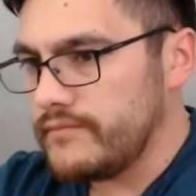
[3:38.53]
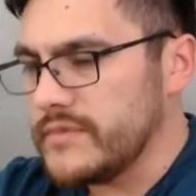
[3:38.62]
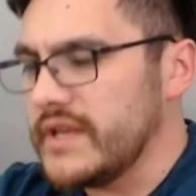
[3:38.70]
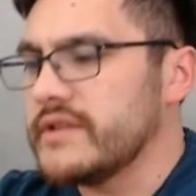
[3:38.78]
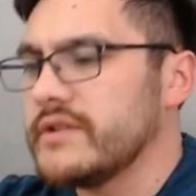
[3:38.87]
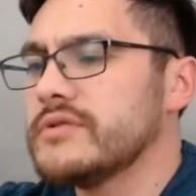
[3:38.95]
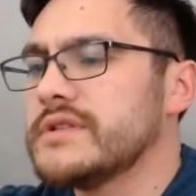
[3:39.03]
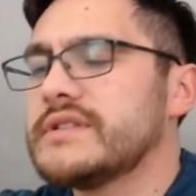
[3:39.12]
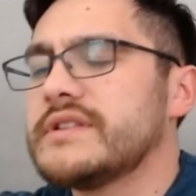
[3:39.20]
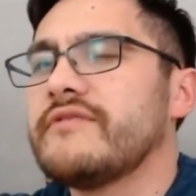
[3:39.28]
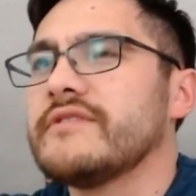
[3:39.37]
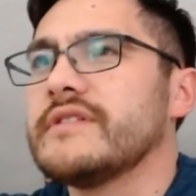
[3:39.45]
Yeah, the nose is
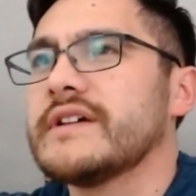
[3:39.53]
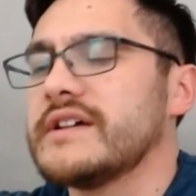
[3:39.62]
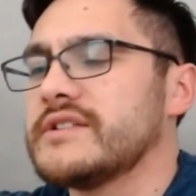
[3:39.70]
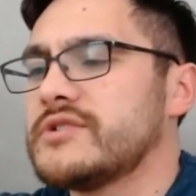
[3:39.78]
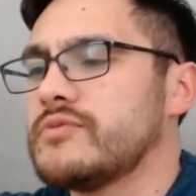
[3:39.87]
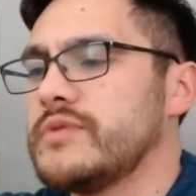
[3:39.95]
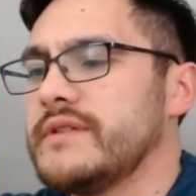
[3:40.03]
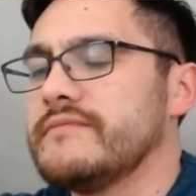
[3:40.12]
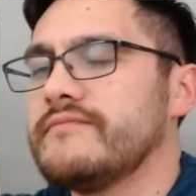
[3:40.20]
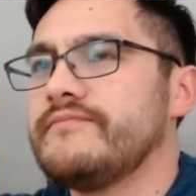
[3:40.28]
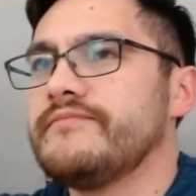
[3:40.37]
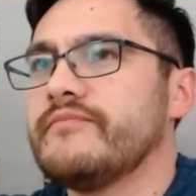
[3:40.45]
definitely like a sweet
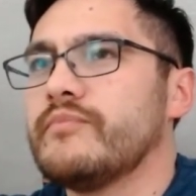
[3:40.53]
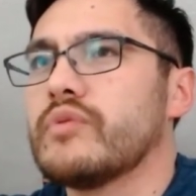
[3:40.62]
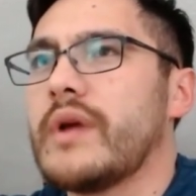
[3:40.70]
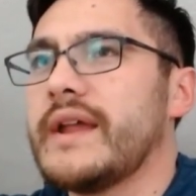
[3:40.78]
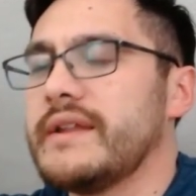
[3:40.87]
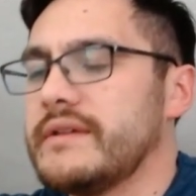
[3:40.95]
bread.